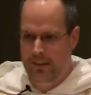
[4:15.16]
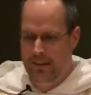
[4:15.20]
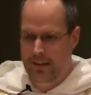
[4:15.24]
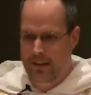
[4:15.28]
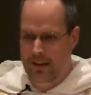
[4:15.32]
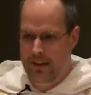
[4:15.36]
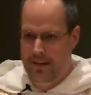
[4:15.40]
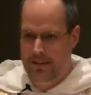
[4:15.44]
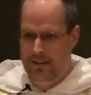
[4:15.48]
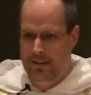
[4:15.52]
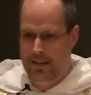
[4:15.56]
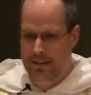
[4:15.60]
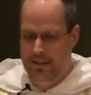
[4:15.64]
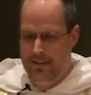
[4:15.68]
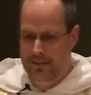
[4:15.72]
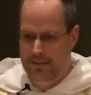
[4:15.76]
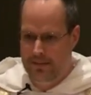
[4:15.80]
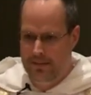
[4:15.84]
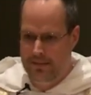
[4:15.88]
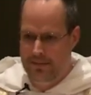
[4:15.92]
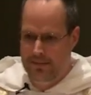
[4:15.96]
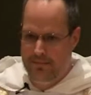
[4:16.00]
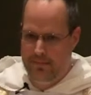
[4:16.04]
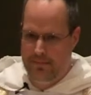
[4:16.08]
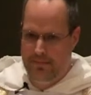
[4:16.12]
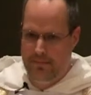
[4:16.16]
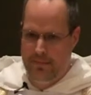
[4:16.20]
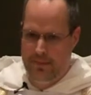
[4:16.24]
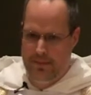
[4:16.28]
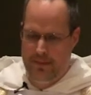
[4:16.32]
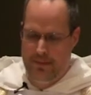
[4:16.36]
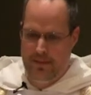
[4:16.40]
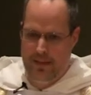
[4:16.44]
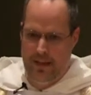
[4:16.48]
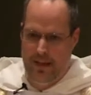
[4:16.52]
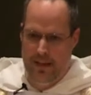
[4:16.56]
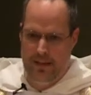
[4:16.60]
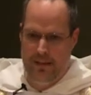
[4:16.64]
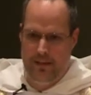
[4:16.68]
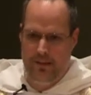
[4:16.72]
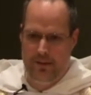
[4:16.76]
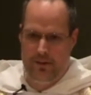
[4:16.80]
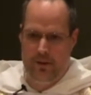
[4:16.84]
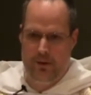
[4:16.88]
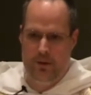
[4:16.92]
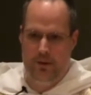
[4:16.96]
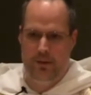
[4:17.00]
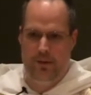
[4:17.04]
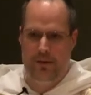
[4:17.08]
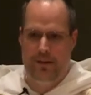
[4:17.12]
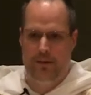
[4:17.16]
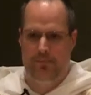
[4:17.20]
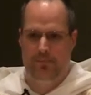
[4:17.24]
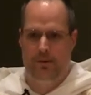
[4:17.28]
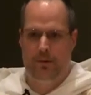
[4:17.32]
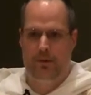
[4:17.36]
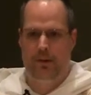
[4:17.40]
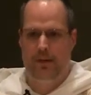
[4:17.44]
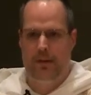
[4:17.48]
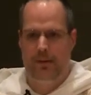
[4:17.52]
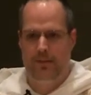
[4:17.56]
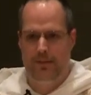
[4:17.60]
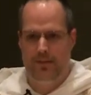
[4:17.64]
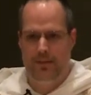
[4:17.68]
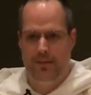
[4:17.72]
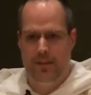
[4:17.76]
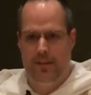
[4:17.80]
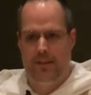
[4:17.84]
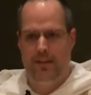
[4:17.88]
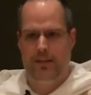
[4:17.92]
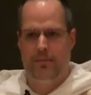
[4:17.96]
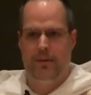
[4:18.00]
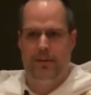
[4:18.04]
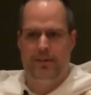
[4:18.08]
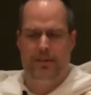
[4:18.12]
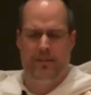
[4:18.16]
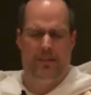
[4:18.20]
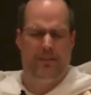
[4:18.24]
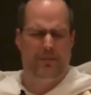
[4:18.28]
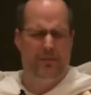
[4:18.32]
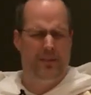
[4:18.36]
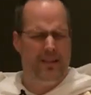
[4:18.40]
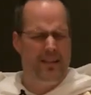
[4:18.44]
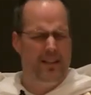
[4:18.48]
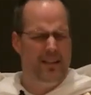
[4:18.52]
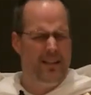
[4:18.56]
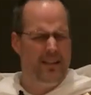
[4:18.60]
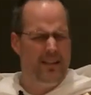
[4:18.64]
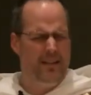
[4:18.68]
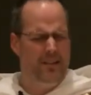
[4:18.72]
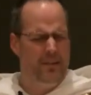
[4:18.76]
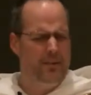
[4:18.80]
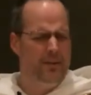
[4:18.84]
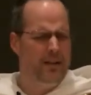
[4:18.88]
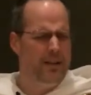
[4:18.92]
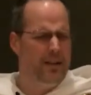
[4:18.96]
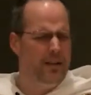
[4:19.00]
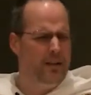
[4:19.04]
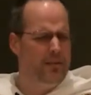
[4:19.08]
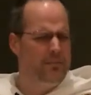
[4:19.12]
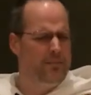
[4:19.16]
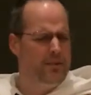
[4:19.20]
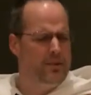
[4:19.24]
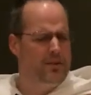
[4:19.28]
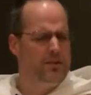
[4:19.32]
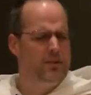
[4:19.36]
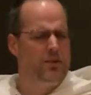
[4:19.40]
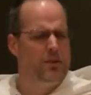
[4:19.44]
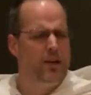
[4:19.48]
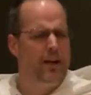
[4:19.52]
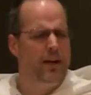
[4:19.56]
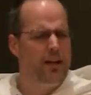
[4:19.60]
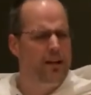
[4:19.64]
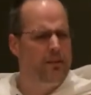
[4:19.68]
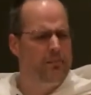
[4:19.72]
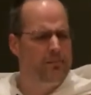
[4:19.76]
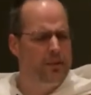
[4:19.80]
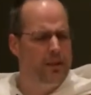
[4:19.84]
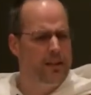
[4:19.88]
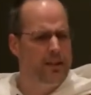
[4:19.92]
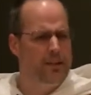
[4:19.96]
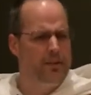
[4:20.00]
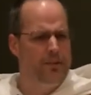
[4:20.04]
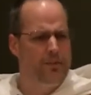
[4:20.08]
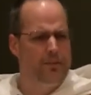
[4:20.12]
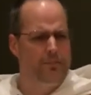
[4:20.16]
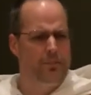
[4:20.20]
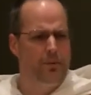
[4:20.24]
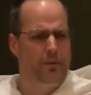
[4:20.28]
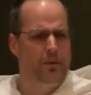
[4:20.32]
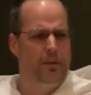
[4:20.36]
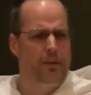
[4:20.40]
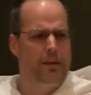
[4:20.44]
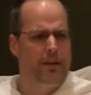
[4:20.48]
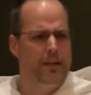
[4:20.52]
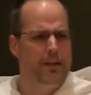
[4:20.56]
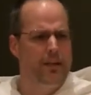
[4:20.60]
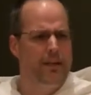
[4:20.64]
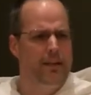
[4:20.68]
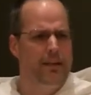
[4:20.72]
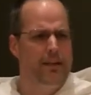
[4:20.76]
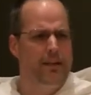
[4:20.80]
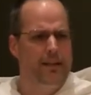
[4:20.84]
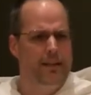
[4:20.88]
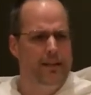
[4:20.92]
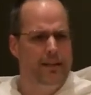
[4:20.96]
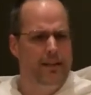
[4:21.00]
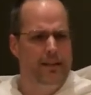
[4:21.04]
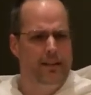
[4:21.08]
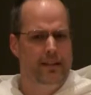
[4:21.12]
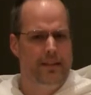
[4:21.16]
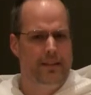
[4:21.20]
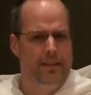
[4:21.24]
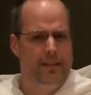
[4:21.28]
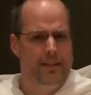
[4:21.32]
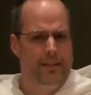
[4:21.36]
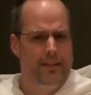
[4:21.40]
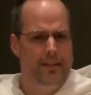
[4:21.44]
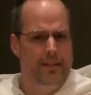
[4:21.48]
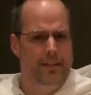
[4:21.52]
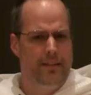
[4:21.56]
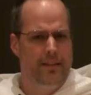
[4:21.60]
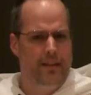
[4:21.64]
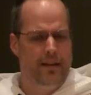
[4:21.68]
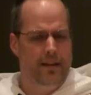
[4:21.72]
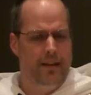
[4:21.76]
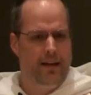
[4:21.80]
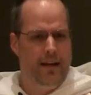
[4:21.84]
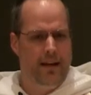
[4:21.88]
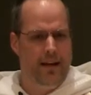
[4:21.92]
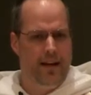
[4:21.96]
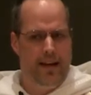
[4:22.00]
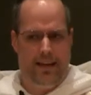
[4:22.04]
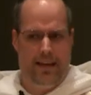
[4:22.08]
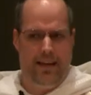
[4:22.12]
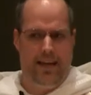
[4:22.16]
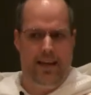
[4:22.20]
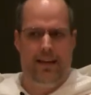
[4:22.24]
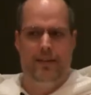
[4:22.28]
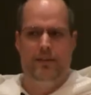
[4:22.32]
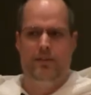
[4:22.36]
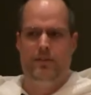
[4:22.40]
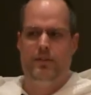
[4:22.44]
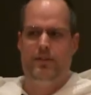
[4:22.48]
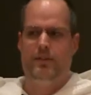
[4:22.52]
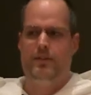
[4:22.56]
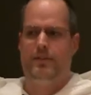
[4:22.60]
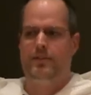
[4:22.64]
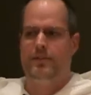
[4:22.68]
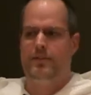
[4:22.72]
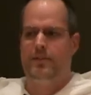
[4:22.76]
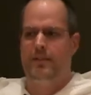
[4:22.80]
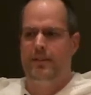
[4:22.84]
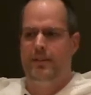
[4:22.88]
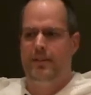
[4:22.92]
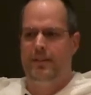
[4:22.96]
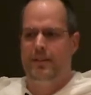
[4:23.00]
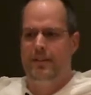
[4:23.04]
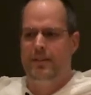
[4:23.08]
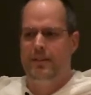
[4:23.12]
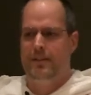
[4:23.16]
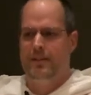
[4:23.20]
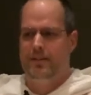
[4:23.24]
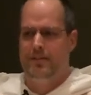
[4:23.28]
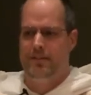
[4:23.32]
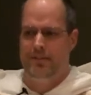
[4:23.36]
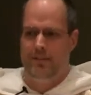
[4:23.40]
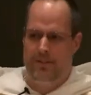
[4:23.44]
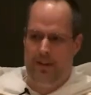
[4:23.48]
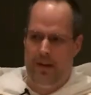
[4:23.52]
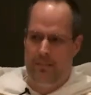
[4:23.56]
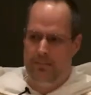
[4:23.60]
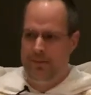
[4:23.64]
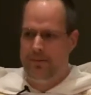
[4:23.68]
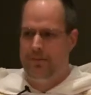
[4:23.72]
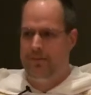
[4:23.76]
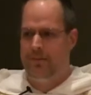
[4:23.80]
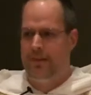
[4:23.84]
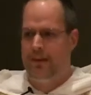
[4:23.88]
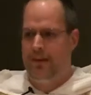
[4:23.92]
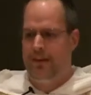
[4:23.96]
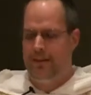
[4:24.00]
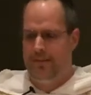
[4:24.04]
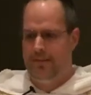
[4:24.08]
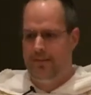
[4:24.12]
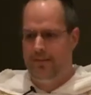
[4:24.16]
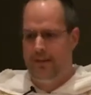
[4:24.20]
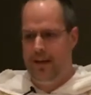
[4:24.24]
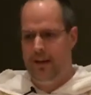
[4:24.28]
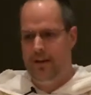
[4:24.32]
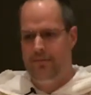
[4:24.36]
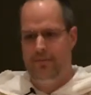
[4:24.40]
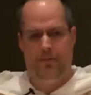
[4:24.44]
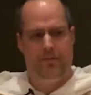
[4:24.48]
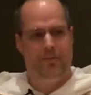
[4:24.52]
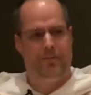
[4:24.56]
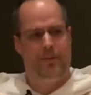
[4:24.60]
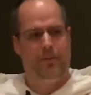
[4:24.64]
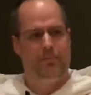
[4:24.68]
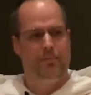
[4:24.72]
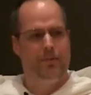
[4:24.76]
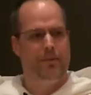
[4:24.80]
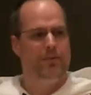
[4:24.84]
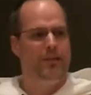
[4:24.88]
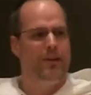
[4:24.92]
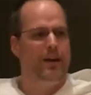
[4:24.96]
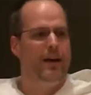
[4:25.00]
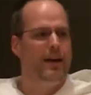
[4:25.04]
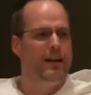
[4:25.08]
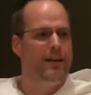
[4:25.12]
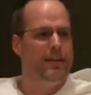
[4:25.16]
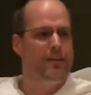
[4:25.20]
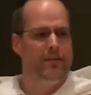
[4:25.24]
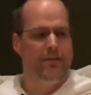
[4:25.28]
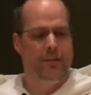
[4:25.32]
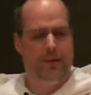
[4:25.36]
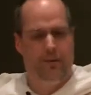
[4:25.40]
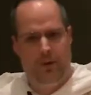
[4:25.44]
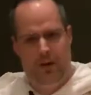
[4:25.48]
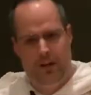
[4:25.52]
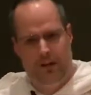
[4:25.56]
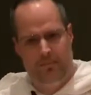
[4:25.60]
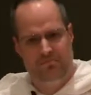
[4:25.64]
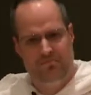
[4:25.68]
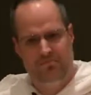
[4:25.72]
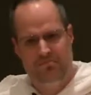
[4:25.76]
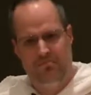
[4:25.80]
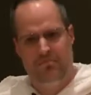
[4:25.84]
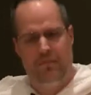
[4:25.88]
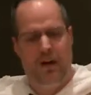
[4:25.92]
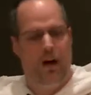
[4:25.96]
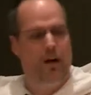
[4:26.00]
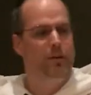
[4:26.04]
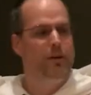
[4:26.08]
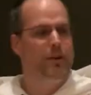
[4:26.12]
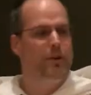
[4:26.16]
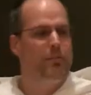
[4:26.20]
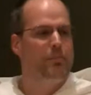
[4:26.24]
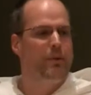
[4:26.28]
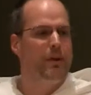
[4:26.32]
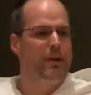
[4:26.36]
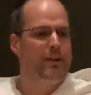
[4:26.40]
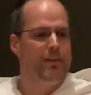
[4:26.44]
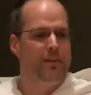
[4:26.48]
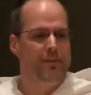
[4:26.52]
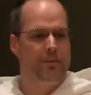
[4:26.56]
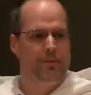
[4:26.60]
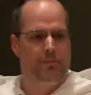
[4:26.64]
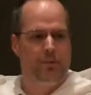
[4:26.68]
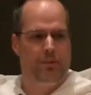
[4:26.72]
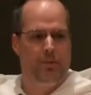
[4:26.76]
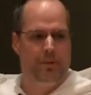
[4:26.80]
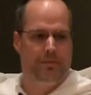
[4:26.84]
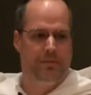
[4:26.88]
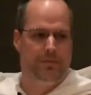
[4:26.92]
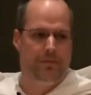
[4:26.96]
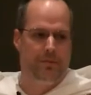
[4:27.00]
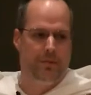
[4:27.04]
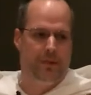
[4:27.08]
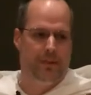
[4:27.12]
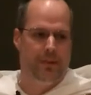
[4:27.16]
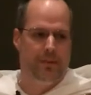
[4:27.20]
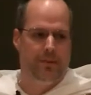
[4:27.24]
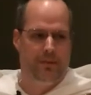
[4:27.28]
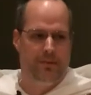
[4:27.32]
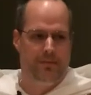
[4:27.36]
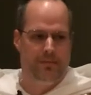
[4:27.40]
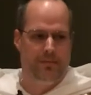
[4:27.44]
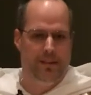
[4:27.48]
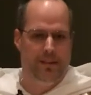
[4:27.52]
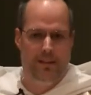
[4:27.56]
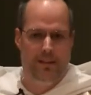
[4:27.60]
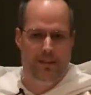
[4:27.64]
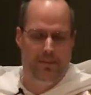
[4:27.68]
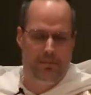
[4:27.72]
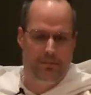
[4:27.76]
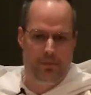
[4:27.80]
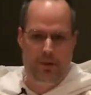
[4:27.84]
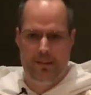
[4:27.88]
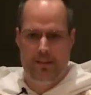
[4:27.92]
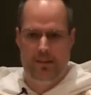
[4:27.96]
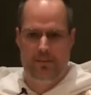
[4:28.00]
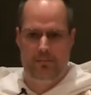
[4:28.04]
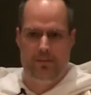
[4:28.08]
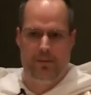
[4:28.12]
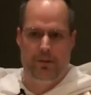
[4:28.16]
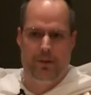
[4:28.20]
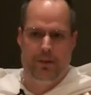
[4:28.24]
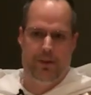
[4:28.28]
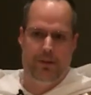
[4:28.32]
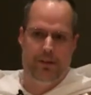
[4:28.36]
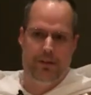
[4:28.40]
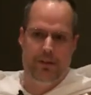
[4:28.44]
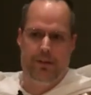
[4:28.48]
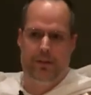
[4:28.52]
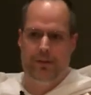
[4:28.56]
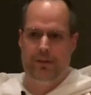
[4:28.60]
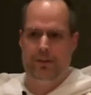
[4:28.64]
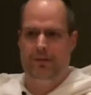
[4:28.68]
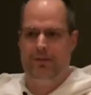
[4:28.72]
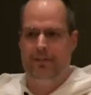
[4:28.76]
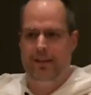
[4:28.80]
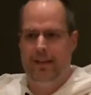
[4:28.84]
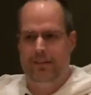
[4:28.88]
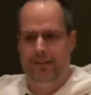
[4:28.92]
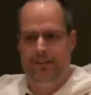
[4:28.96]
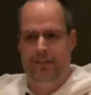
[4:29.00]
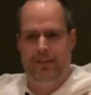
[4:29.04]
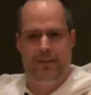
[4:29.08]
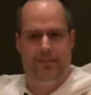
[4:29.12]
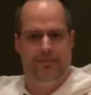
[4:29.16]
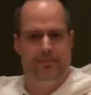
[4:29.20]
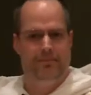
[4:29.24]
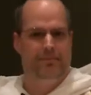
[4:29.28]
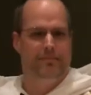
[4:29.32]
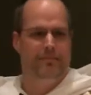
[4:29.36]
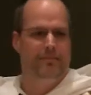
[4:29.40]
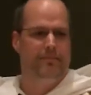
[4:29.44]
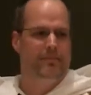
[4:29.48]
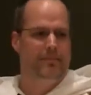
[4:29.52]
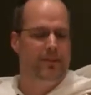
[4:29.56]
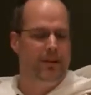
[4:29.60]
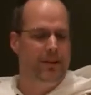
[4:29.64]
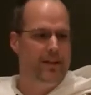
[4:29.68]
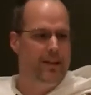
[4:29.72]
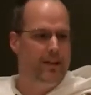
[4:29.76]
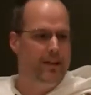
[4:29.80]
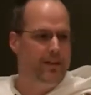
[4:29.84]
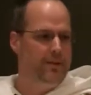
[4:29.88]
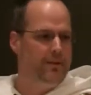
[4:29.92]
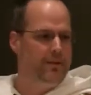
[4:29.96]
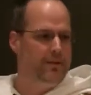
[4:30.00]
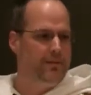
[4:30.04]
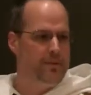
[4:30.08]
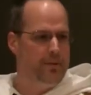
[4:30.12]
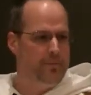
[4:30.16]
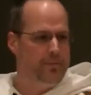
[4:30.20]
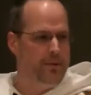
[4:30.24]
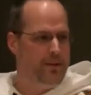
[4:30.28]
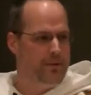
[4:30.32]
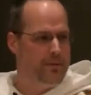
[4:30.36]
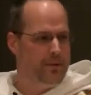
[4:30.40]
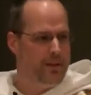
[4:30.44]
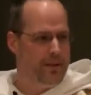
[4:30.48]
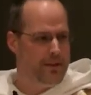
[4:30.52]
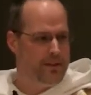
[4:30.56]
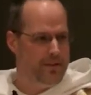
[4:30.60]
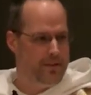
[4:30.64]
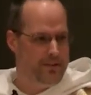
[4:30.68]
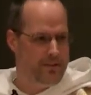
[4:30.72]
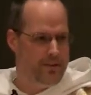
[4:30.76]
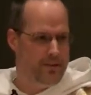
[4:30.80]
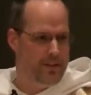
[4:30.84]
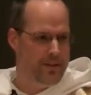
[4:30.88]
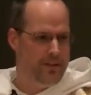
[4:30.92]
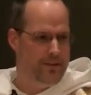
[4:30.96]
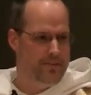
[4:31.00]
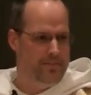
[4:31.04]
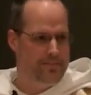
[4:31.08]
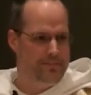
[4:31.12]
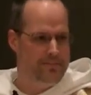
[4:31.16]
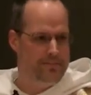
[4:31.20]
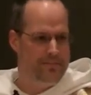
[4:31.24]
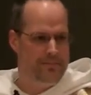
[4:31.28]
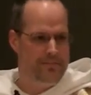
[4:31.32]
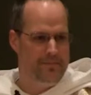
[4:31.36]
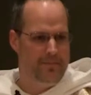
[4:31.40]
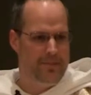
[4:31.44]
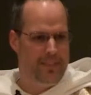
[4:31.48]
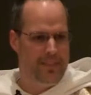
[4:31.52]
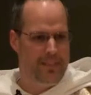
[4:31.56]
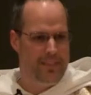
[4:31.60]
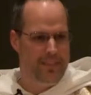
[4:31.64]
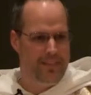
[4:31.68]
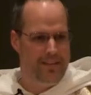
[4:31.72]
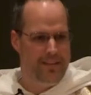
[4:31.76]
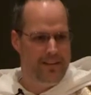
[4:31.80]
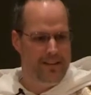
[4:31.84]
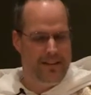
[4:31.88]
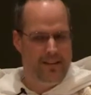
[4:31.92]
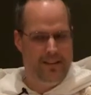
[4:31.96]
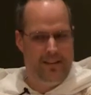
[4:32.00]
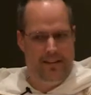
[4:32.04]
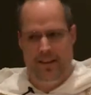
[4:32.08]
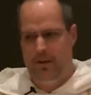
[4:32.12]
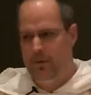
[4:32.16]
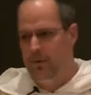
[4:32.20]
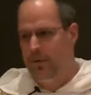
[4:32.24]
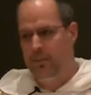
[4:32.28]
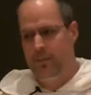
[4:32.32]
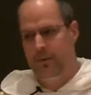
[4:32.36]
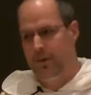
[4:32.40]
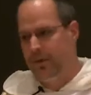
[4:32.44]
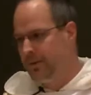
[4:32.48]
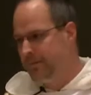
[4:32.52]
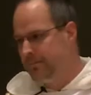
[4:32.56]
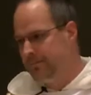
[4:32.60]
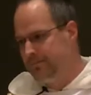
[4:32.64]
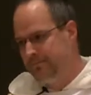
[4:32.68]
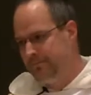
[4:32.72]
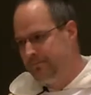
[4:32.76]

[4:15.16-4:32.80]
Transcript: And as I was standing there holding the board, I was thinking to myself, what can I do to help this child break this board? I can't just have him step aside and say, well, I'm going to break this board for you. Break the board, here you go, that's it. All you got to do is repeat what I just did. That won't work.